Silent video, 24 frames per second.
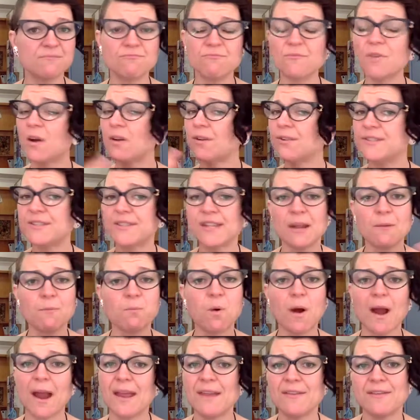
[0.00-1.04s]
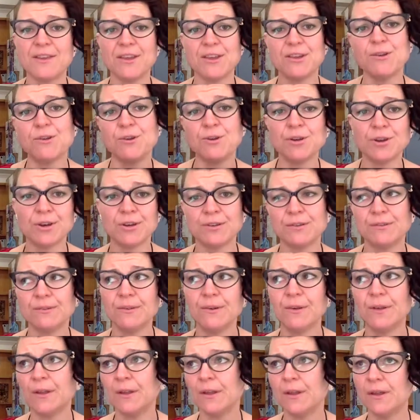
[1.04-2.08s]
no set way that you can
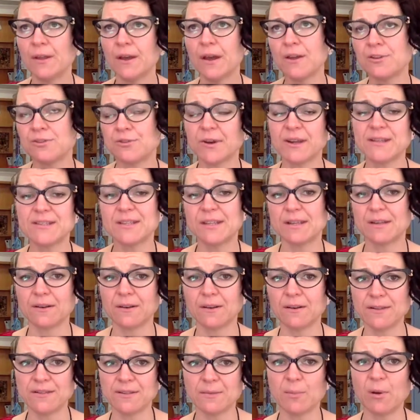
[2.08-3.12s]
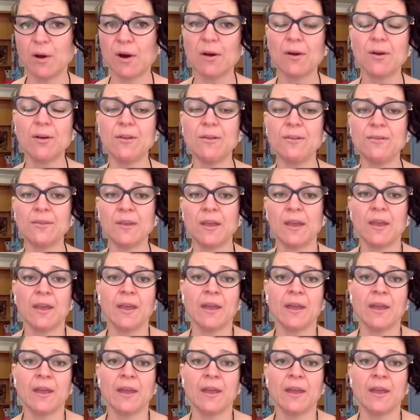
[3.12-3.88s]
address it, I suppose.